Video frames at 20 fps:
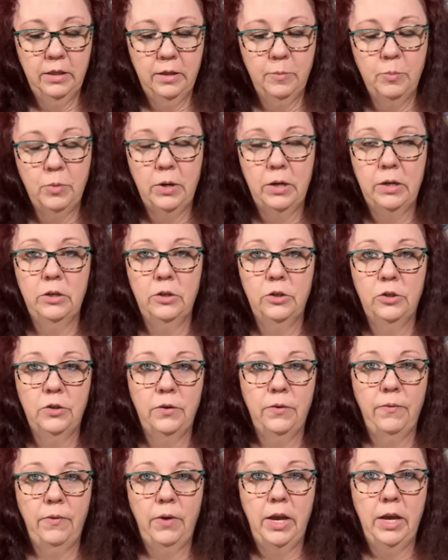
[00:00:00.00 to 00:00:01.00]
the Brenda
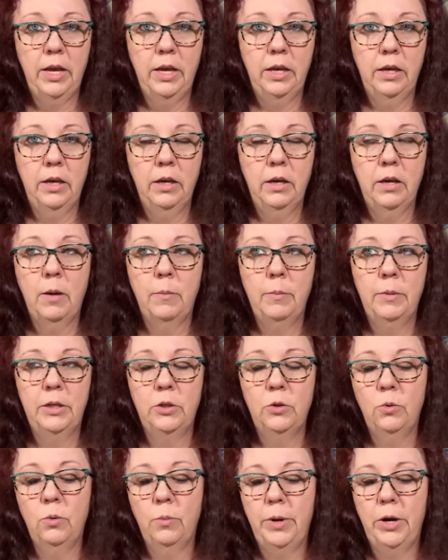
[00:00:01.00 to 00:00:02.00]
Gervais Coming
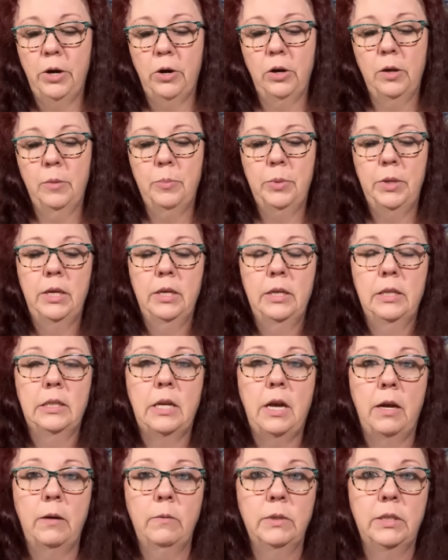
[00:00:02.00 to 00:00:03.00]
to America piece,
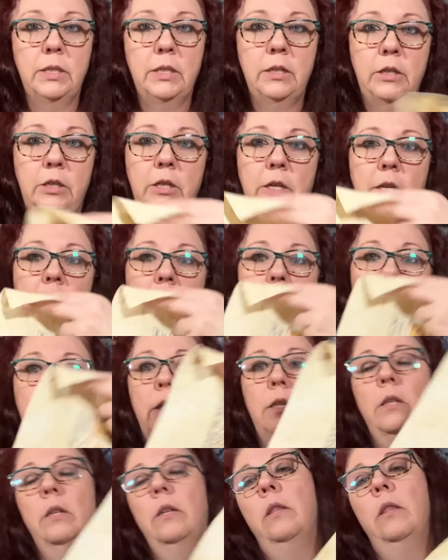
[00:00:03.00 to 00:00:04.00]
I was
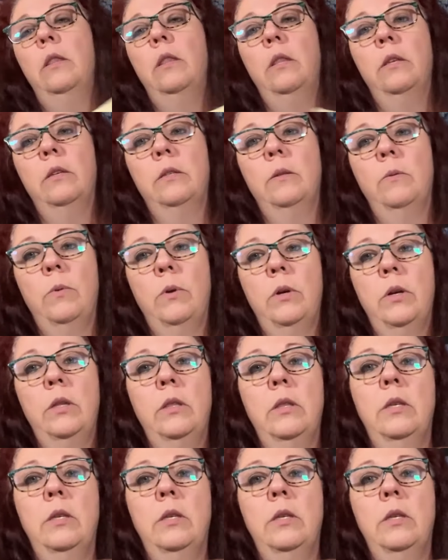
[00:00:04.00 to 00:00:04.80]
stitching this one.